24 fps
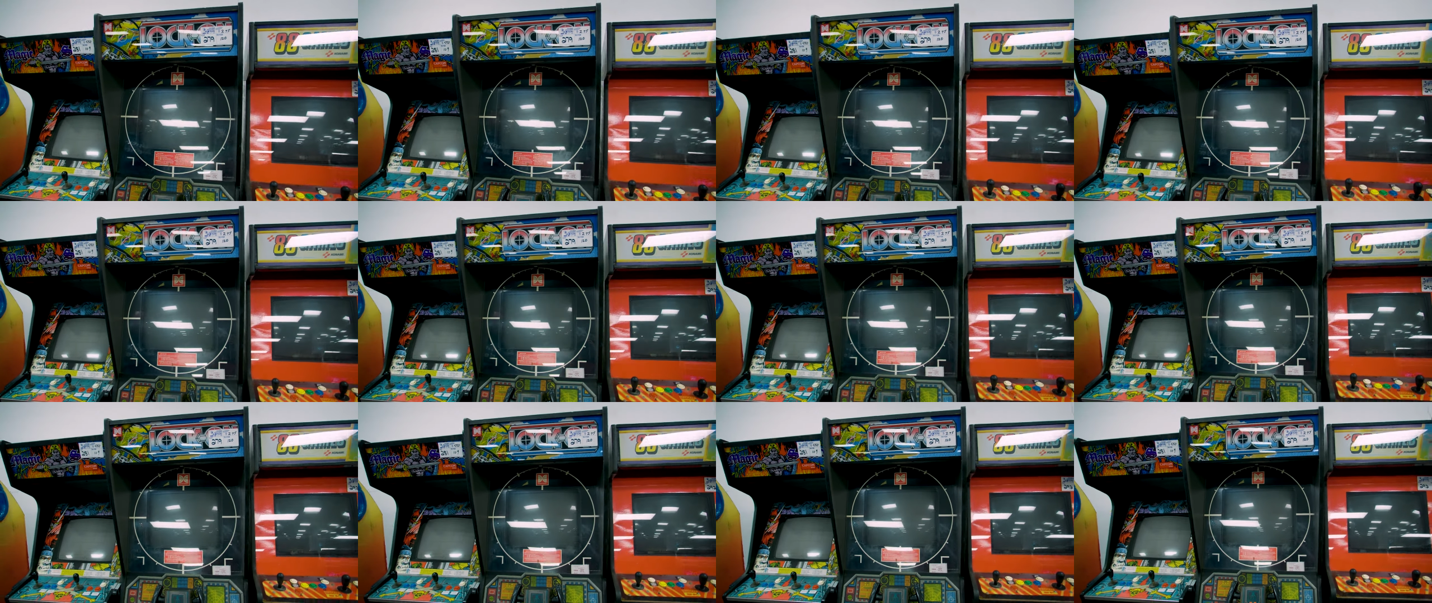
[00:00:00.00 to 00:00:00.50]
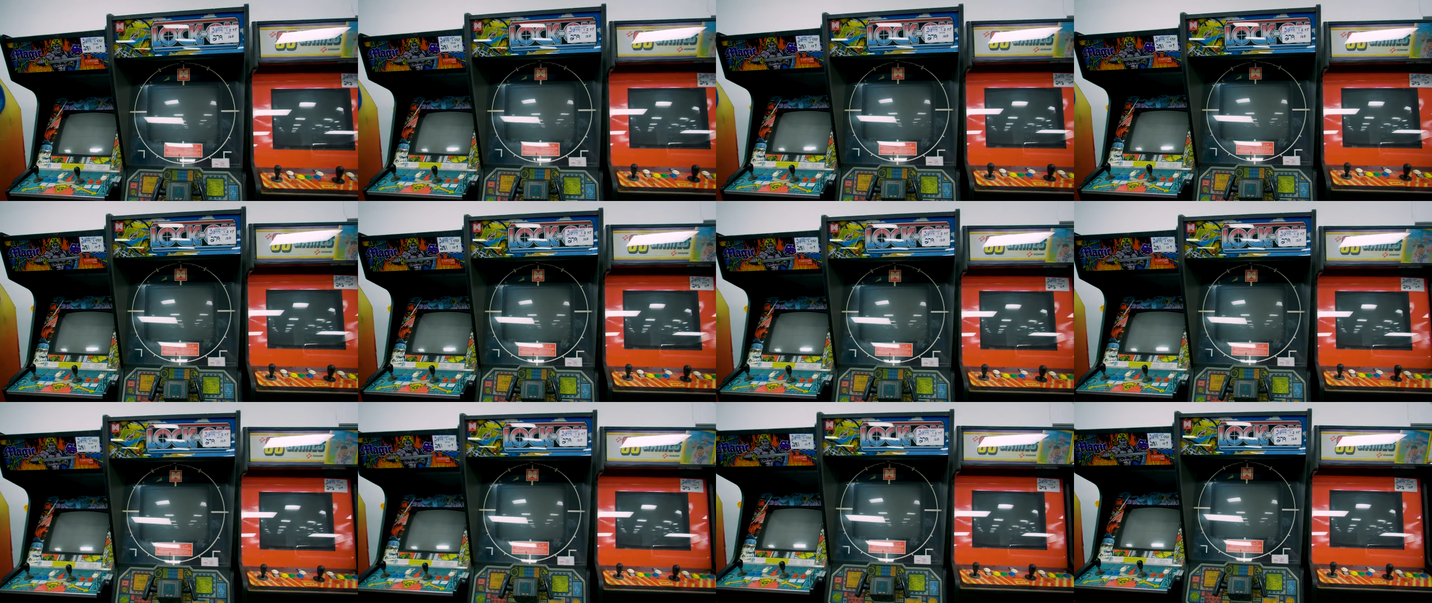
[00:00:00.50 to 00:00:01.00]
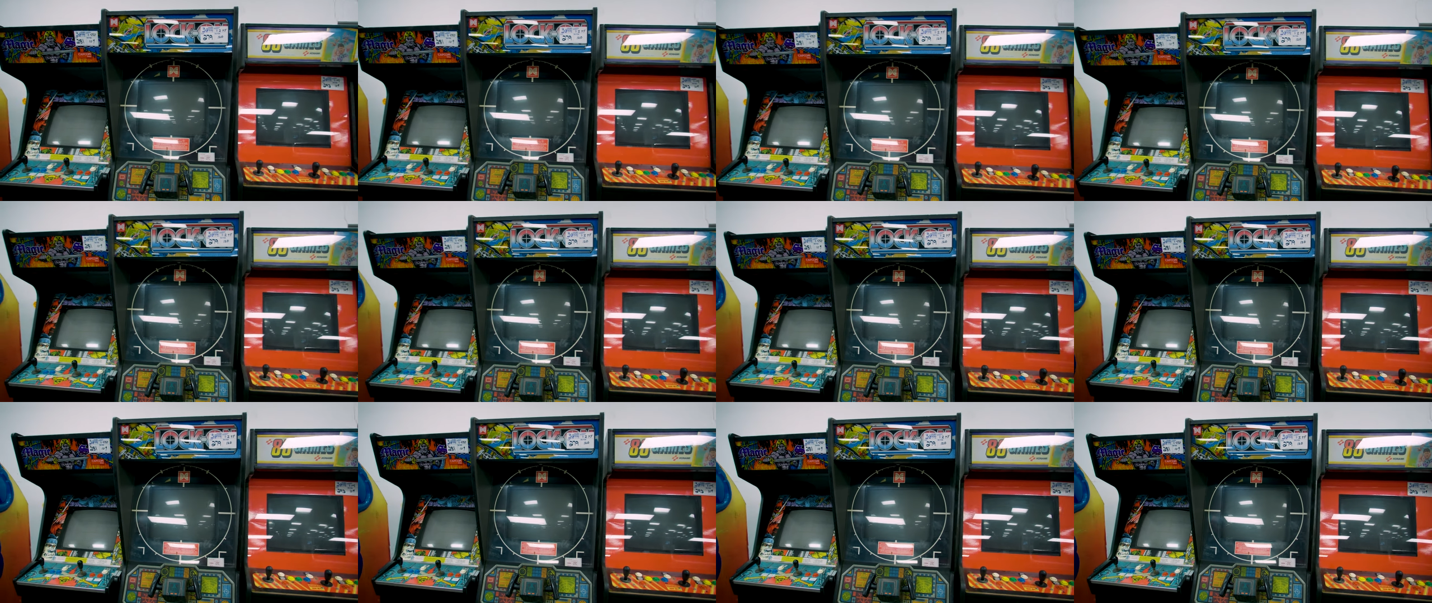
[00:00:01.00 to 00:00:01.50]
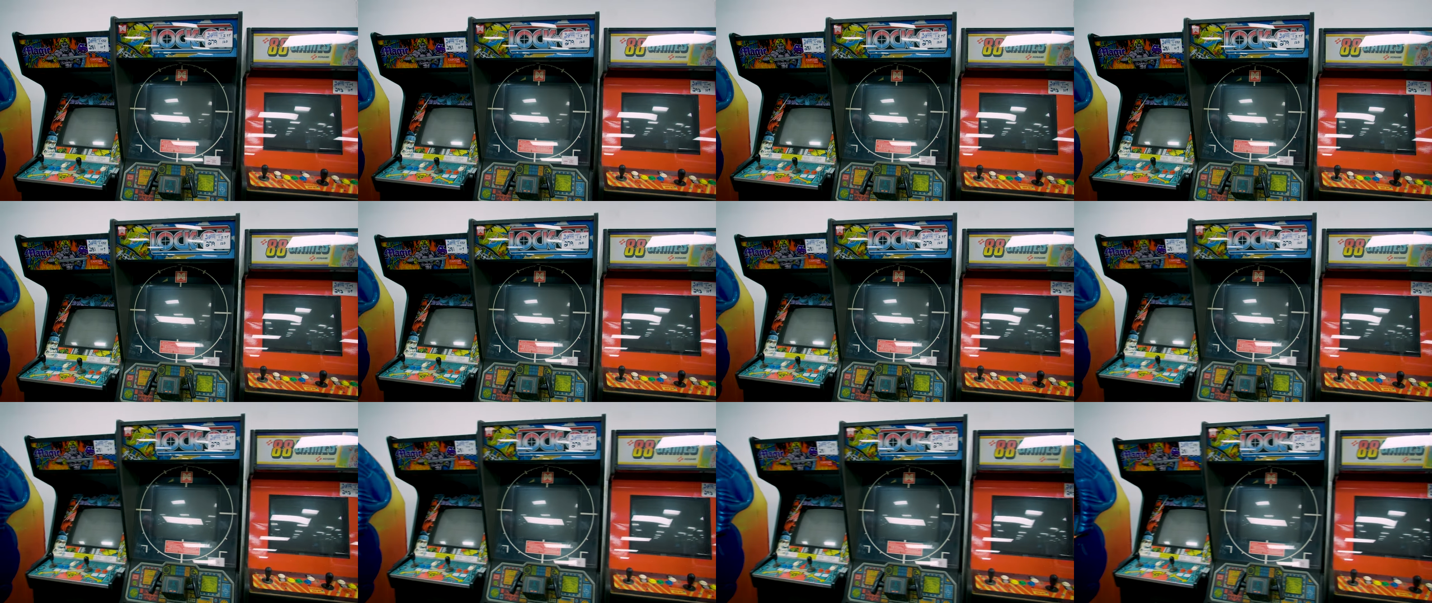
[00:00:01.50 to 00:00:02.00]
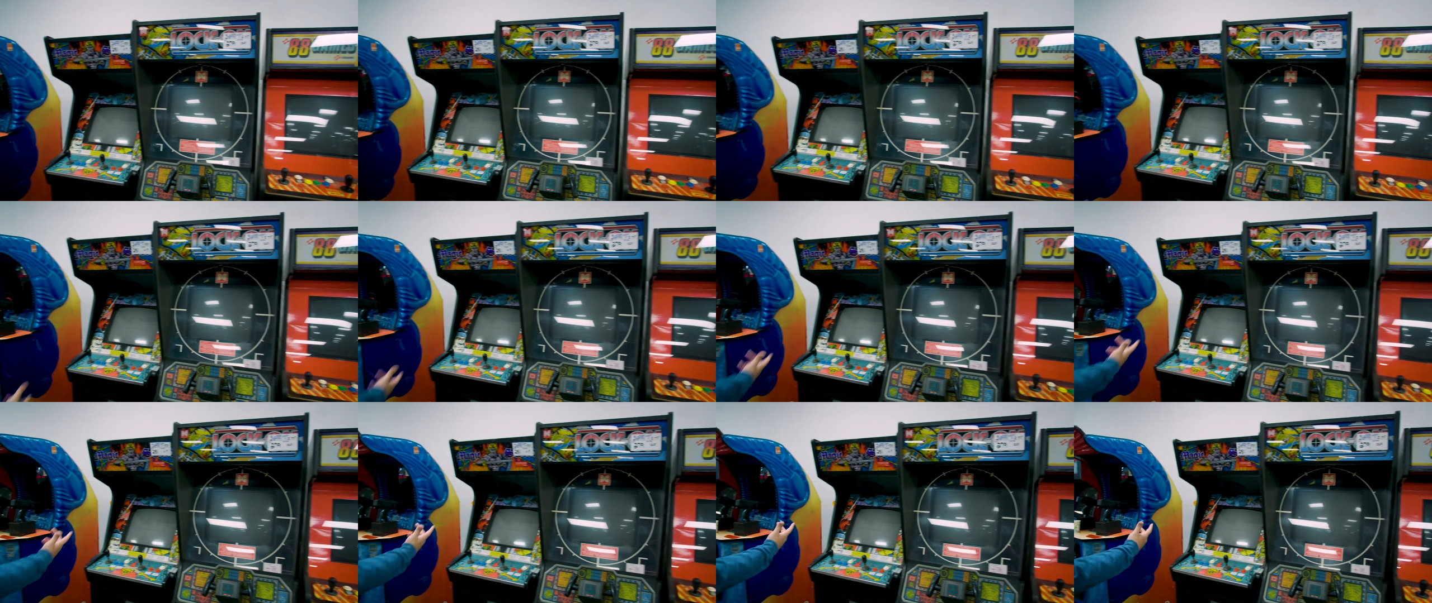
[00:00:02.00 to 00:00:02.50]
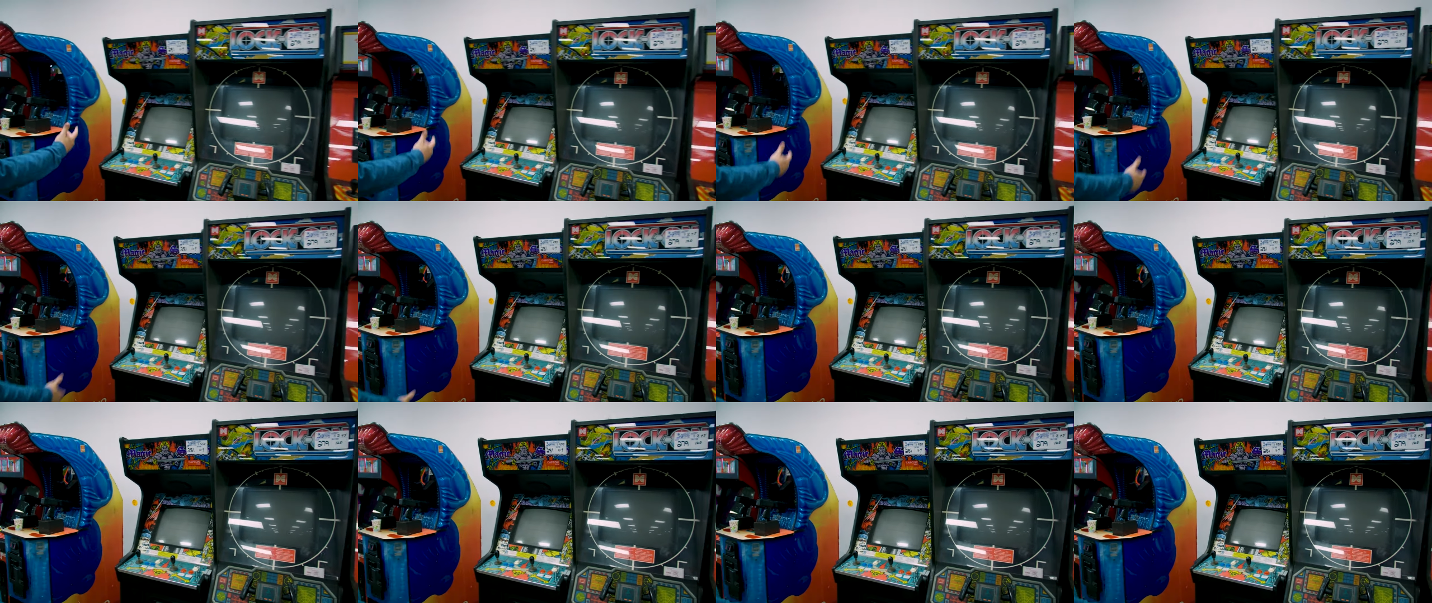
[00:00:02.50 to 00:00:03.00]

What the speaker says: (no speaker visible)